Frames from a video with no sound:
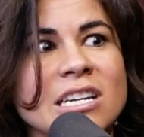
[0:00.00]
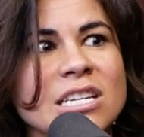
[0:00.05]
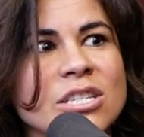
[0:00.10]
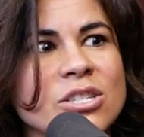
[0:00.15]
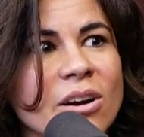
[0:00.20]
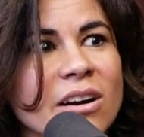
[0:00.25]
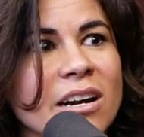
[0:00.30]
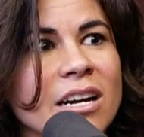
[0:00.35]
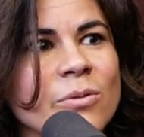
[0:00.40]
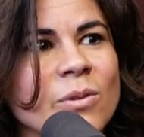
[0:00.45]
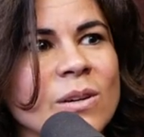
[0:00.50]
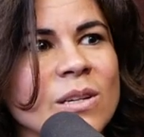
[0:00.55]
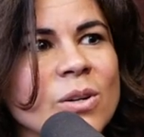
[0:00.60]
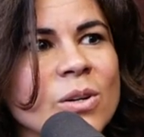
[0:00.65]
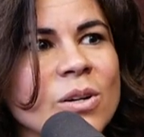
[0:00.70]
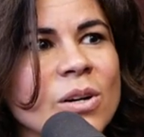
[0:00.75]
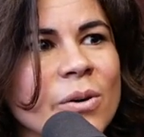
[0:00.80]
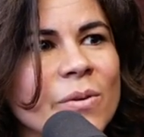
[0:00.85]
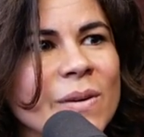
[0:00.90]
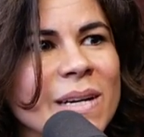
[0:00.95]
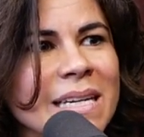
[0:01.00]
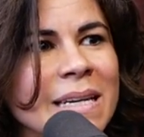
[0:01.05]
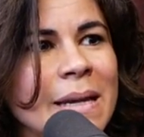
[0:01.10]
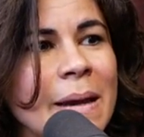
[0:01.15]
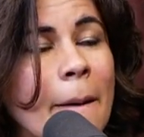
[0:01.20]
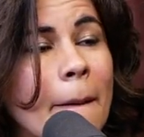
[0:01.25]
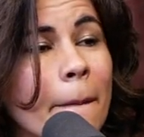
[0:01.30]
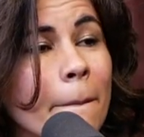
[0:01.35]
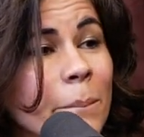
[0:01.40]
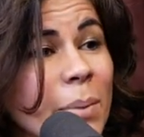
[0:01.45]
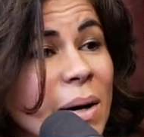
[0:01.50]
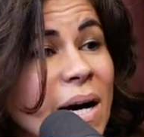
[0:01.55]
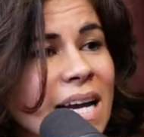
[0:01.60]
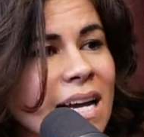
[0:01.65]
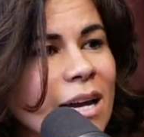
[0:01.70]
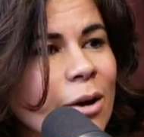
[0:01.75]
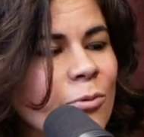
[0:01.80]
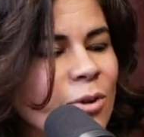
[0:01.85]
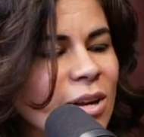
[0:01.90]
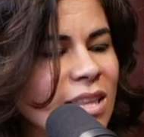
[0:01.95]
dark when you go in. But
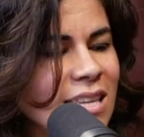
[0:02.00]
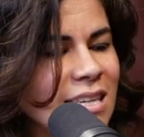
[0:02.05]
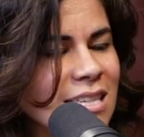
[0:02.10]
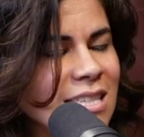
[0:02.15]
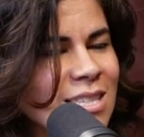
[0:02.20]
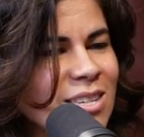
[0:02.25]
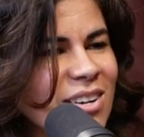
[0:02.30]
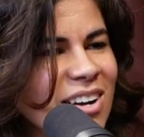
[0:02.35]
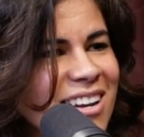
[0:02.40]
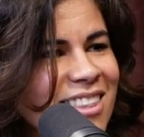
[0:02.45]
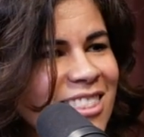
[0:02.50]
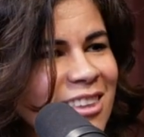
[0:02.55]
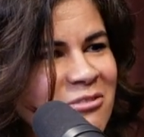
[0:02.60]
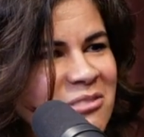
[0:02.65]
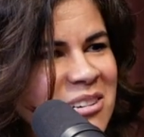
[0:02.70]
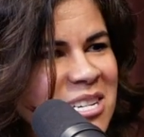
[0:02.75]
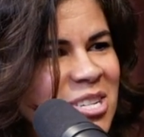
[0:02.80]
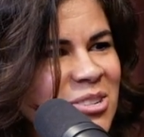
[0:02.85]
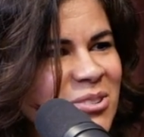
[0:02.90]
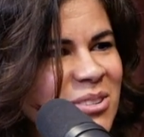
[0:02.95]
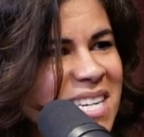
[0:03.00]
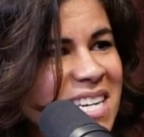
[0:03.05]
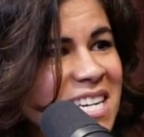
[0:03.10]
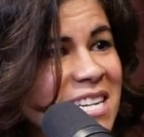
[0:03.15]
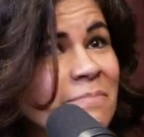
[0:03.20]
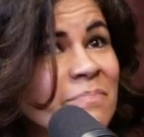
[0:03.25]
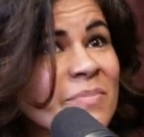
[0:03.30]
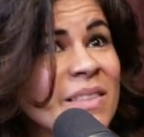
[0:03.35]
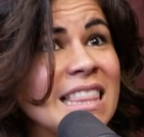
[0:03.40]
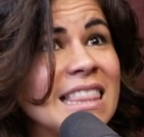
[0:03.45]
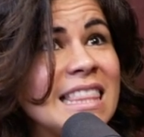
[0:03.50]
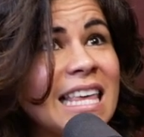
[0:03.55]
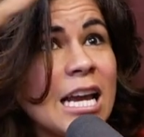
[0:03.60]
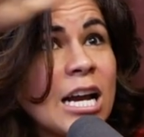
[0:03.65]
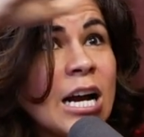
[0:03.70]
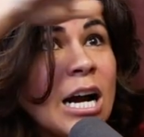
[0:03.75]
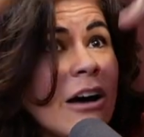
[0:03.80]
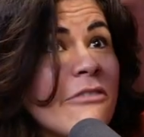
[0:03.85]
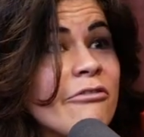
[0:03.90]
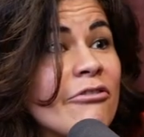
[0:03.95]
when they start the retreat, they
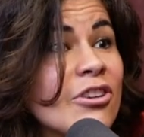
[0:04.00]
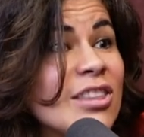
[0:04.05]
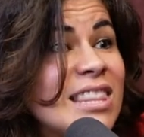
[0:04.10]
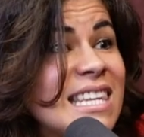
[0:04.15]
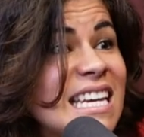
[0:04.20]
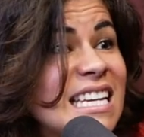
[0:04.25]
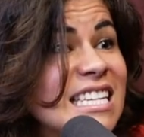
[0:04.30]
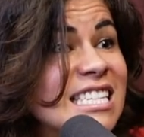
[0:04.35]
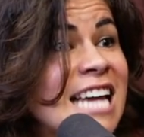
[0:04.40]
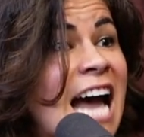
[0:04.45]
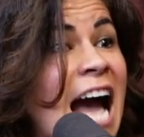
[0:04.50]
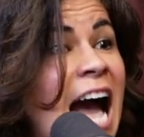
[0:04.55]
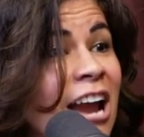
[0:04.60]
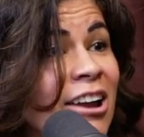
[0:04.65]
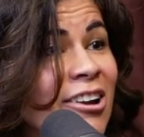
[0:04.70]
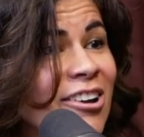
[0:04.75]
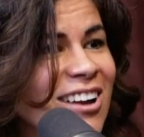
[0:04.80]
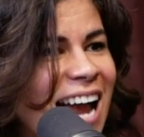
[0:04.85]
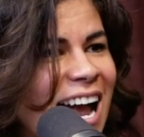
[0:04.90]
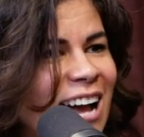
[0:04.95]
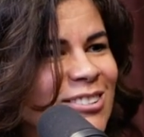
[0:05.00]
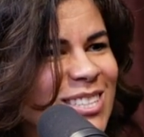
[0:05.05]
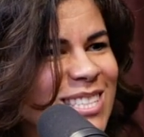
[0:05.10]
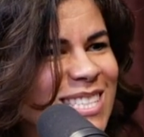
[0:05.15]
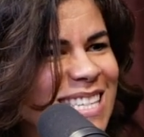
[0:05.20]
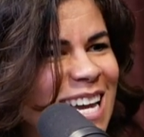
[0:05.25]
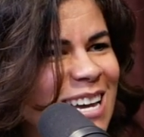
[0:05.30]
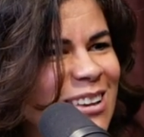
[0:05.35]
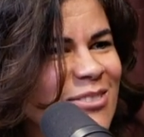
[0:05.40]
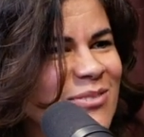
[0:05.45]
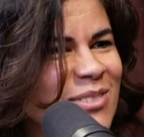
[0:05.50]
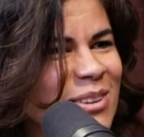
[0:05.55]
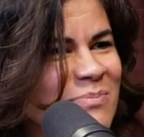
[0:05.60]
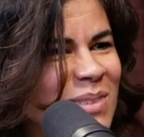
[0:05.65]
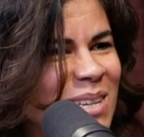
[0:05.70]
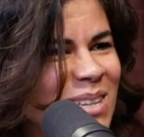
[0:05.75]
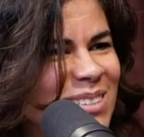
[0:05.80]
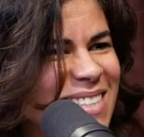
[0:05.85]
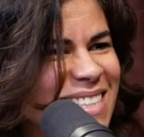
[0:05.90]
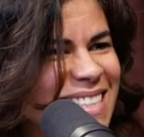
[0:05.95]
cover the entire outside of the
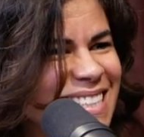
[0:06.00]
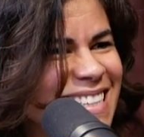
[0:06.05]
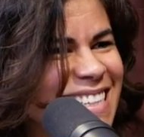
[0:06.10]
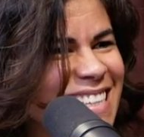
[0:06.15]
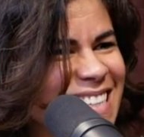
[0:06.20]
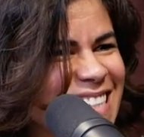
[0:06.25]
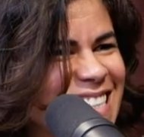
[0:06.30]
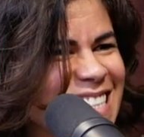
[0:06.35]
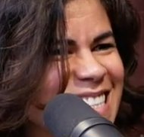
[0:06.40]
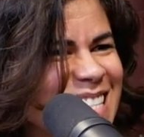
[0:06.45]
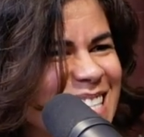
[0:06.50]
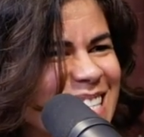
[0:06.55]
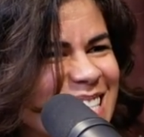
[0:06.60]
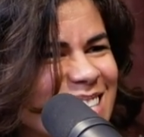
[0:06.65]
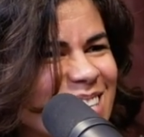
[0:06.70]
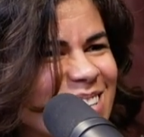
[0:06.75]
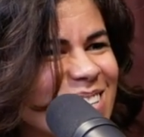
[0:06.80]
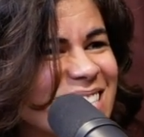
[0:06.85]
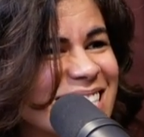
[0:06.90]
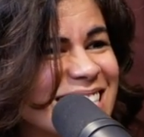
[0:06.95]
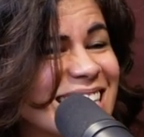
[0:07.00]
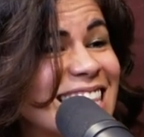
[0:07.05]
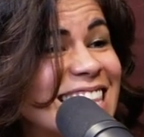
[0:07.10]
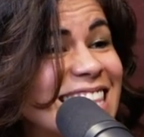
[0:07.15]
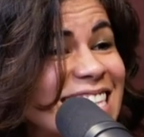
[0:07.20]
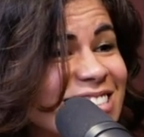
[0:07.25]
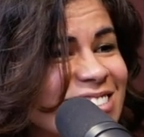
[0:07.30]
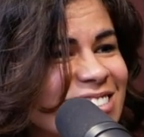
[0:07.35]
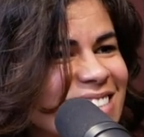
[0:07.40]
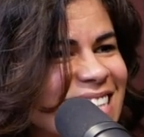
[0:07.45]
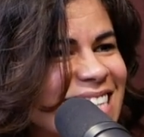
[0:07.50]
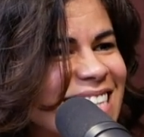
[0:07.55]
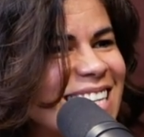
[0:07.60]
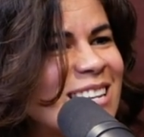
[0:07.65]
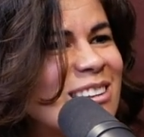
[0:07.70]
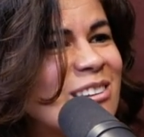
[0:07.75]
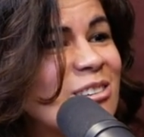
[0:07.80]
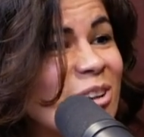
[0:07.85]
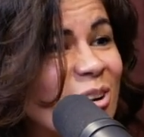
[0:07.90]
building. So it's literally no